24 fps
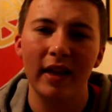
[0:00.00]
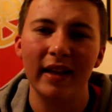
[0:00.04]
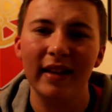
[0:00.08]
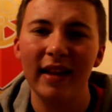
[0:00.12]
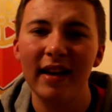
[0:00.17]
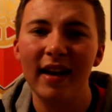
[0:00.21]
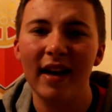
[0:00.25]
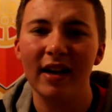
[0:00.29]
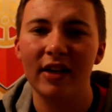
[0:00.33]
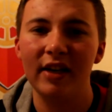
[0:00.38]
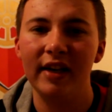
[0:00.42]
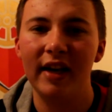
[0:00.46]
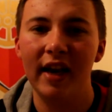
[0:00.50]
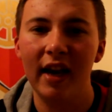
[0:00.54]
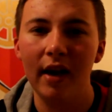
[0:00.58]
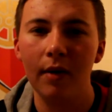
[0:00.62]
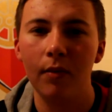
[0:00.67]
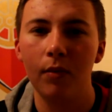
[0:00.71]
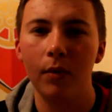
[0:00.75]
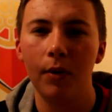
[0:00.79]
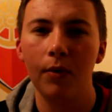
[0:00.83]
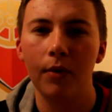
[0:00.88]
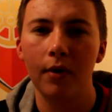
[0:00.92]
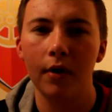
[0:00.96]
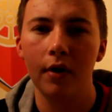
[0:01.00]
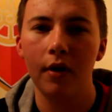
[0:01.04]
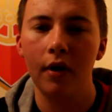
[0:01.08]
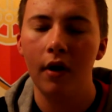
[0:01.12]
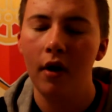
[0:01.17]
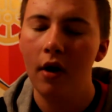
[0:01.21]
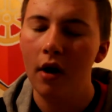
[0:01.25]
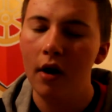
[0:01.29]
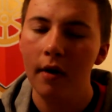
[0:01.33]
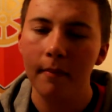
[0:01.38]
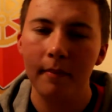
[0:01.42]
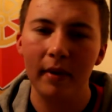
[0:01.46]
they didn't actually hit Walcott,
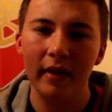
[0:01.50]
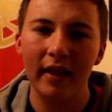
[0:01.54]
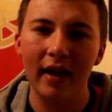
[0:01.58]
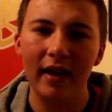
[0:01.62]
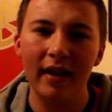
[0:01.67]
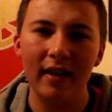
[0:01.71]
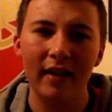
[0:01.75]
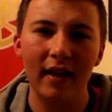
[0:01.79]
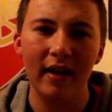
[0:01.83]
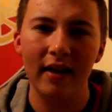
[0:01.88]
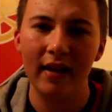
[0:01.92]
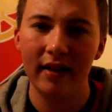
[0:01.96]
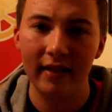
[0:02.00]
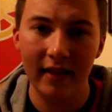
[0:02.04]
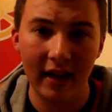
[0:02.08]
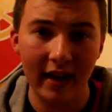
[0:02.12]
but they, they,